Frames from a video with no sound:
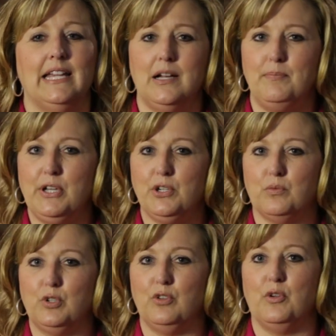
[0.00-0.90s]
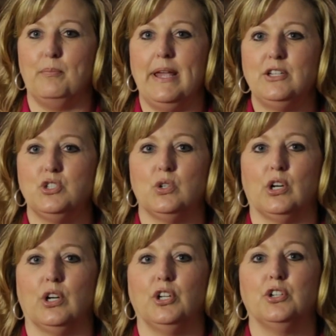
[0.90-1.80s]
get up on your roof and make
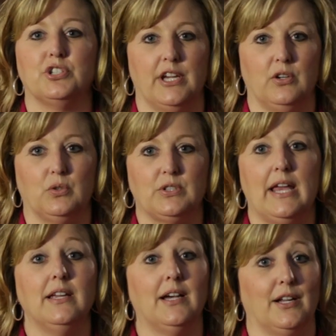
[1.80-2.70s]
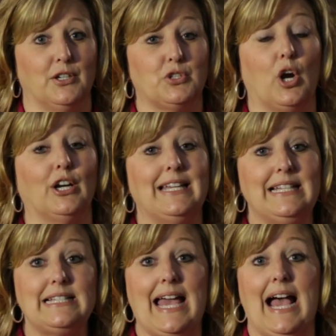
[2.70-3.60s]
sure your shingles and gutters are
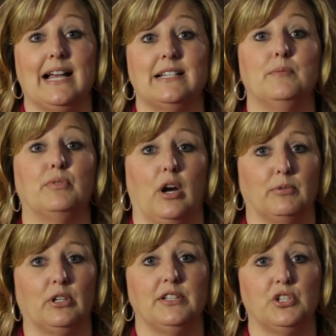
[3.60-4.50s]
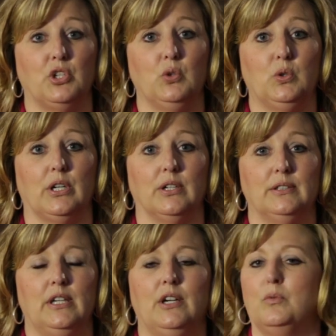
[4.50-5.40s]
intact and properly secured.
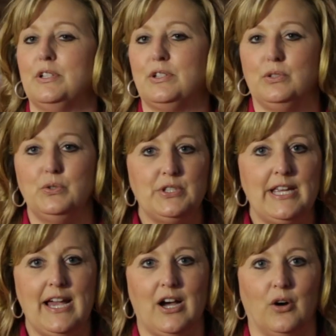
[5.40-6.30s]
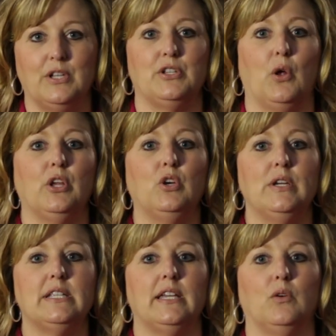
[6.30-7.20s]
What's loose now is only
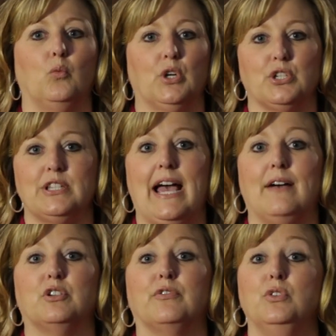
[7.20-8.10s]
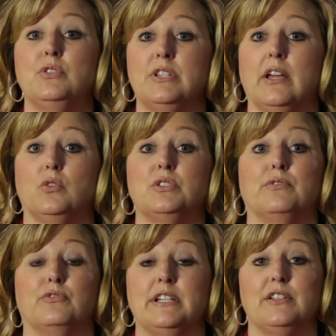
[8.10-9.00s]
going to get worse after a few cycles
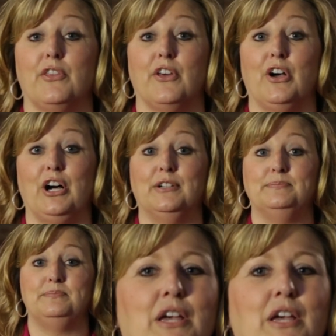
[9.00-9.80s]
of freeze and thaw.